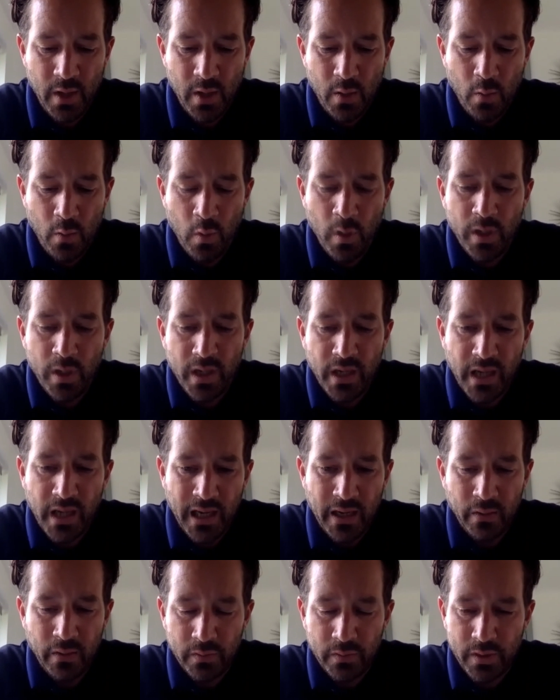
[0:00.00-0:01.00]
working
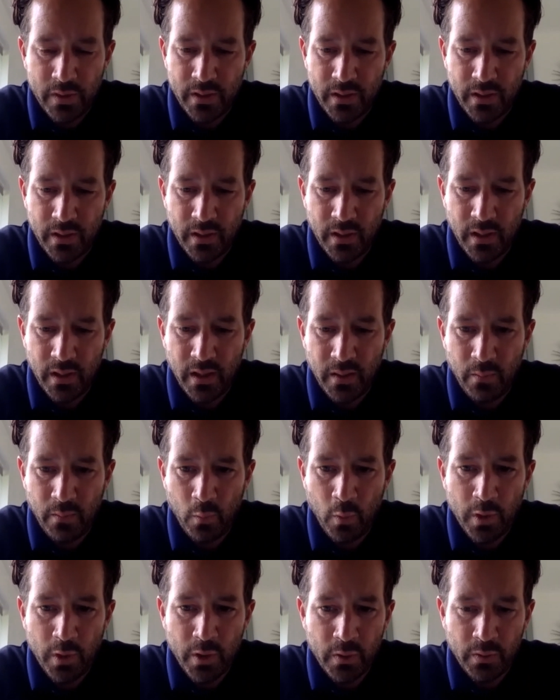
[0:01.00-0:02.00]
out
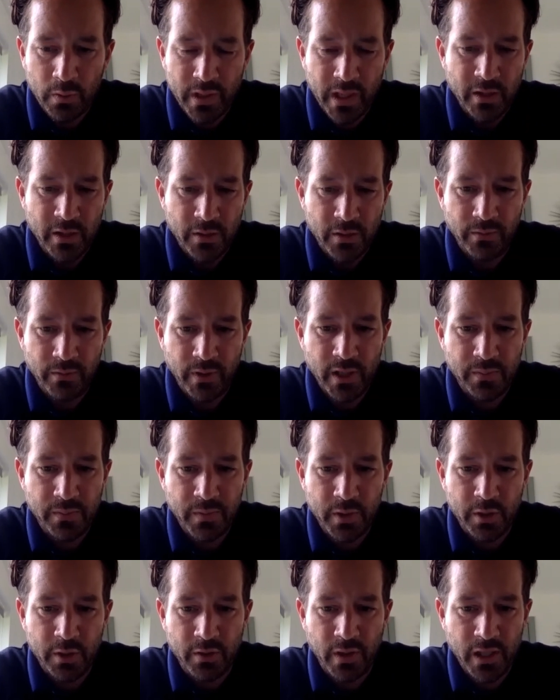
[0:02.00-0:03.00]
what your data
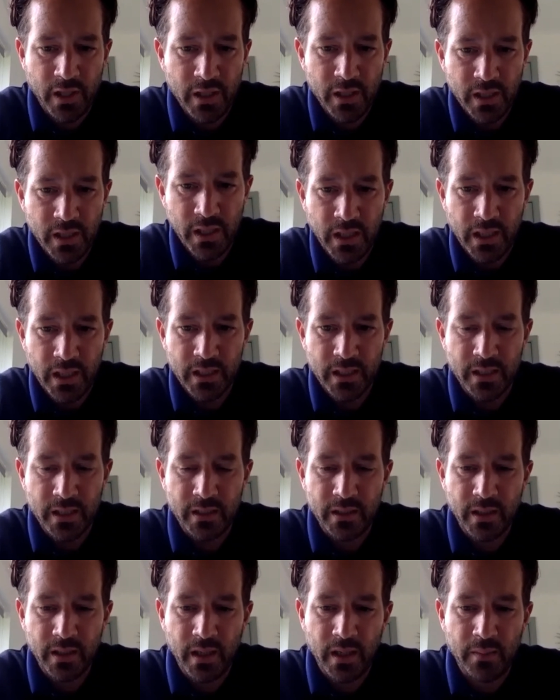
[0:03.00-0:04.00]
enrichment strategy is.